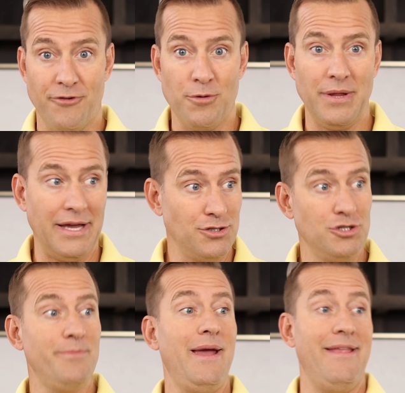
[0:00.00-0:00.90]
for a
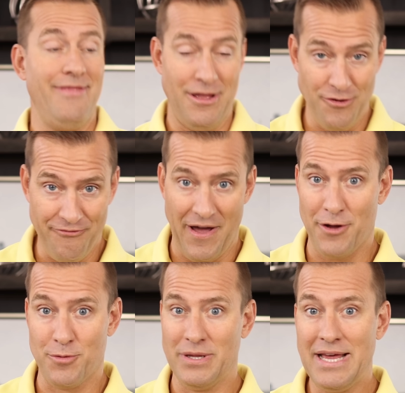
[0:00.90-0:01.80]
relationship and then you
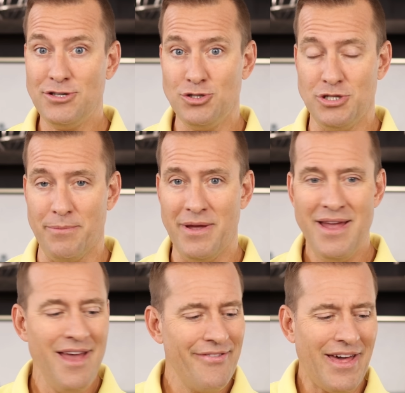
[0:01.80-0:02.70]
found a relationship.
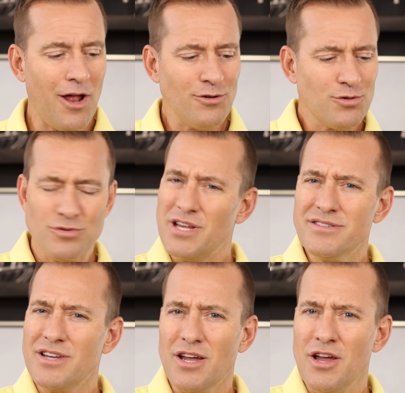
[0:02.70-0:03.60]
That also
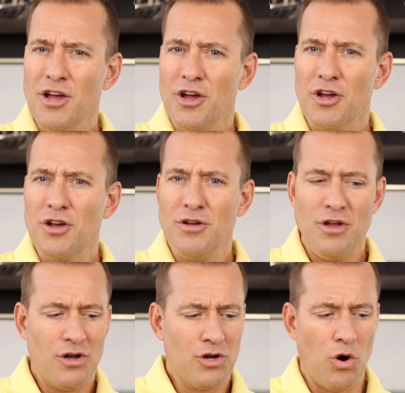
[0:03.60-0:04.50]
doesn't
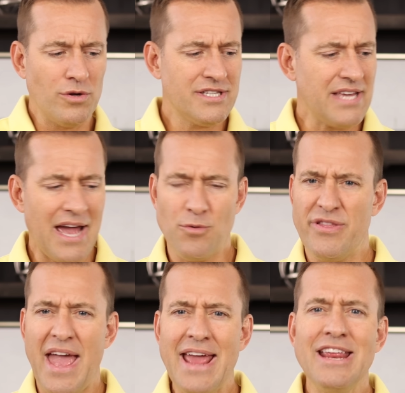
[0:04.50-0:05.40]
coincide
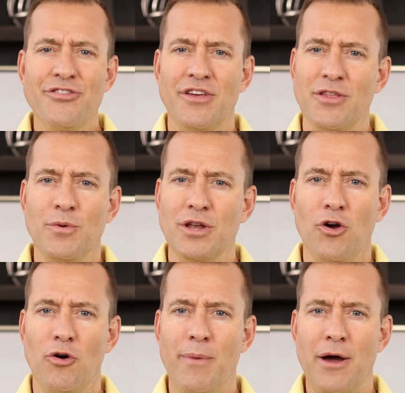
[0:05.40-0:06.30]
with anything that we
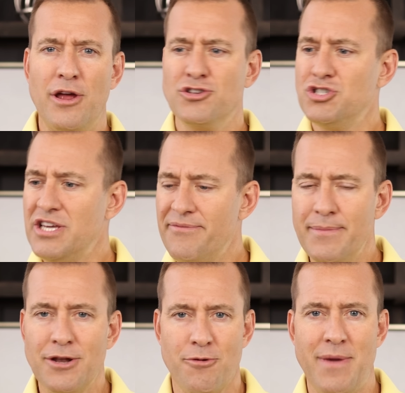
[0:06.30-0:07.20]
know about
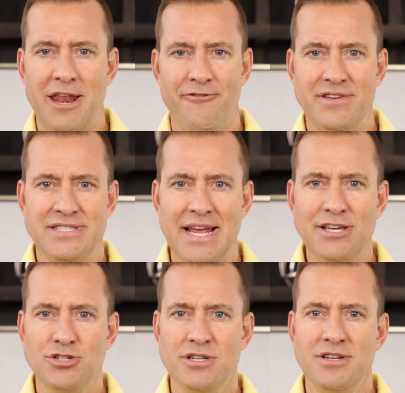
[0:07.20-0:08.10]
achievement or
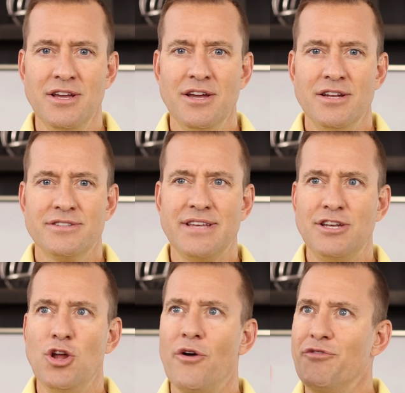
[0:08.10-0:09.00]
manifestation.
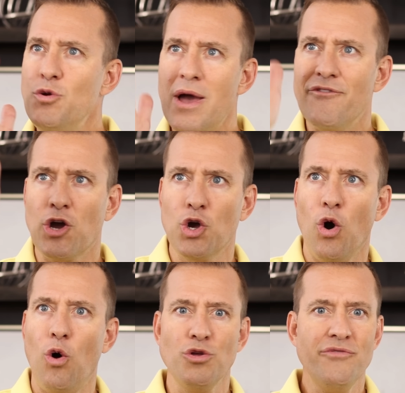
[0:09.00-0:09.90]
Say, no, if you have a
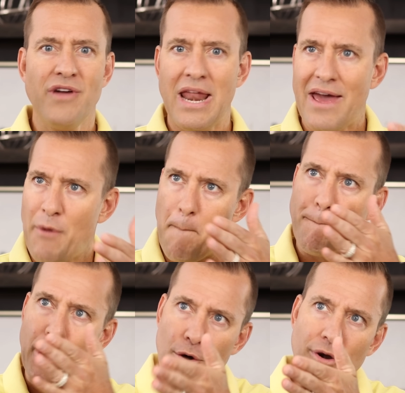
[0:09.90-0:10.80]
goal, you've got to have a
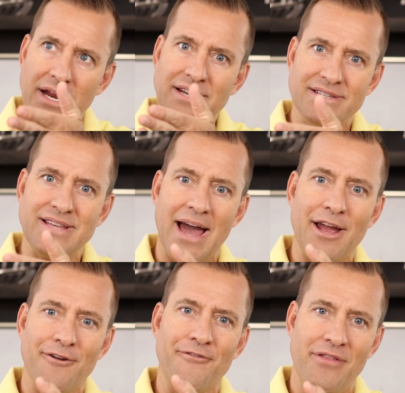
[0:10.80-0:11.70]
burning
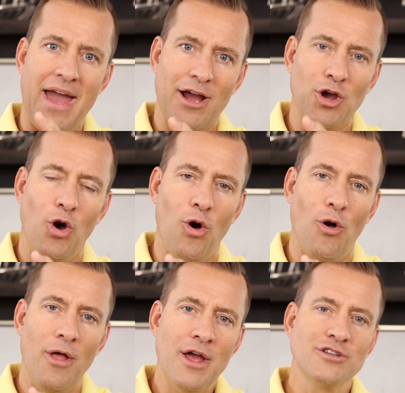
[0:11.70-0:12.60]
desire for that
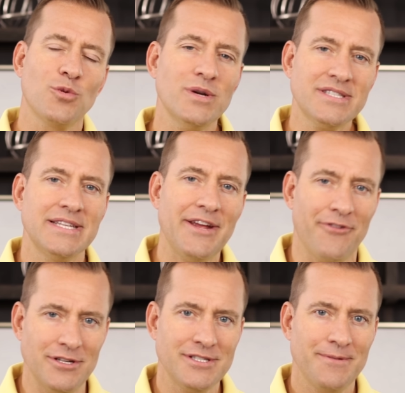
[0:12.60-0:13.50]
goal. So, what's the
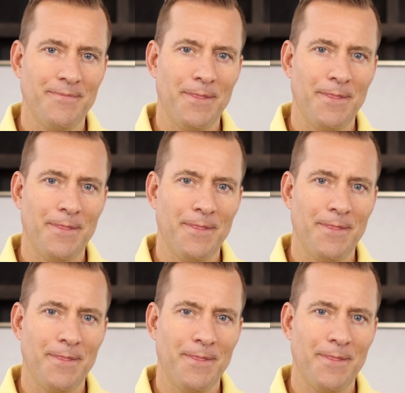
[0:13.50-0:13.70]
difference?